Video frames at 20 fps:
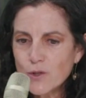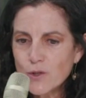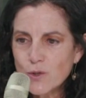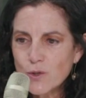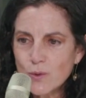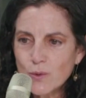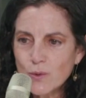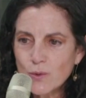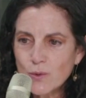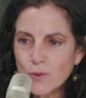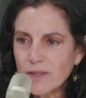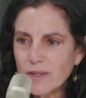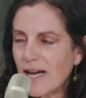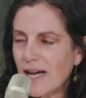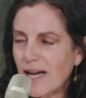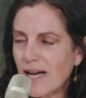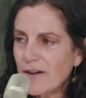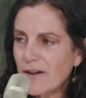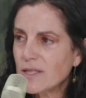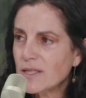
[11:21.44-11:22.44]
to
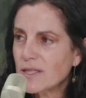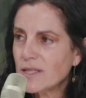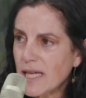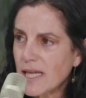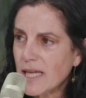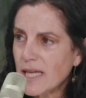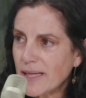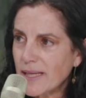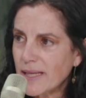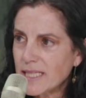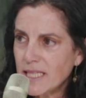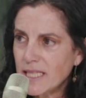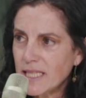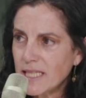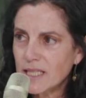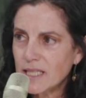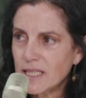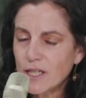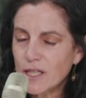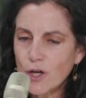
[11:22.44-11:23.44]
have this same
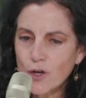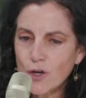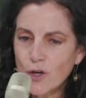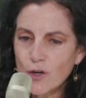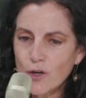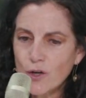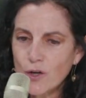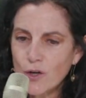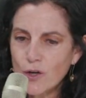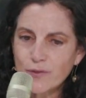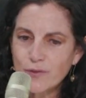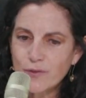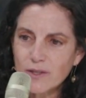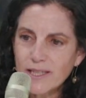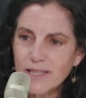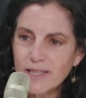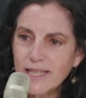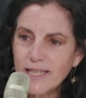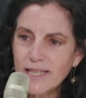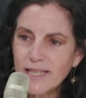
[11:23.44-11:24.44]
idea of
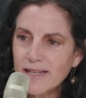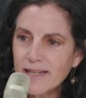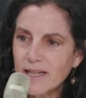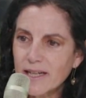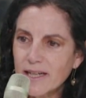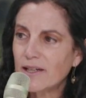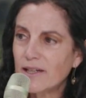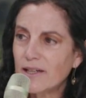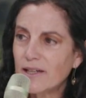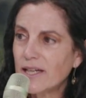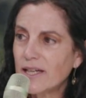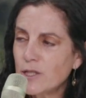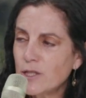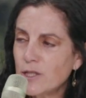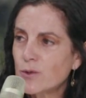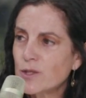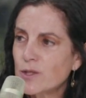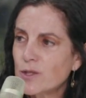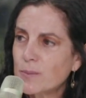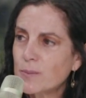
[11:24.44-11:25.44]
link
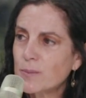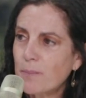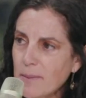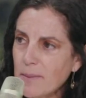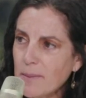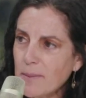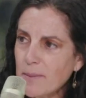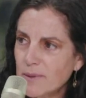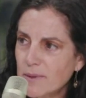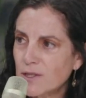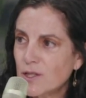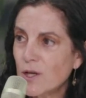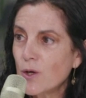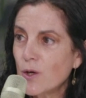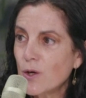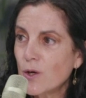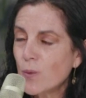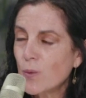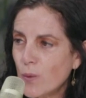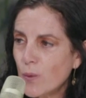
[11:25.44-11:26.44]
interest payment
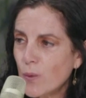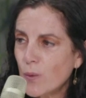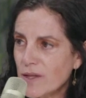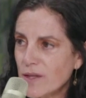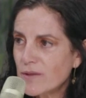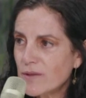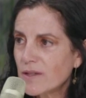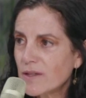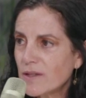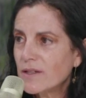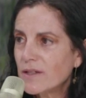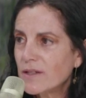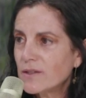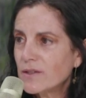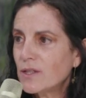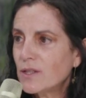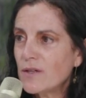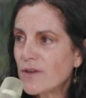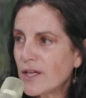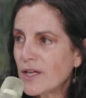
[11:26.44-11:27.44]
with
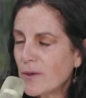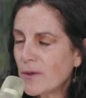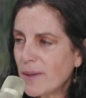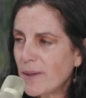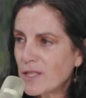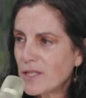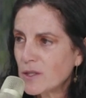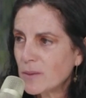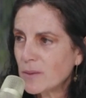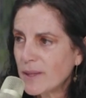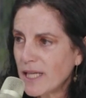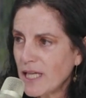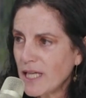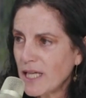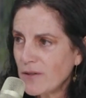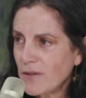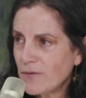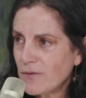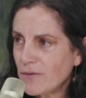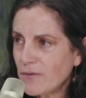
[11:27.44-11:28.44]
the environmental
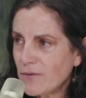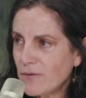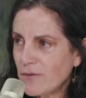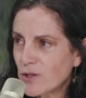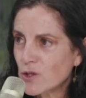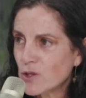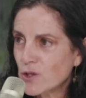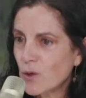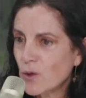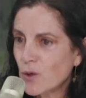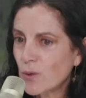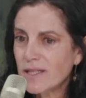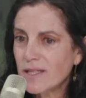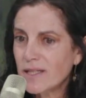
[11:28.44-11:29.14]
behavior. So it's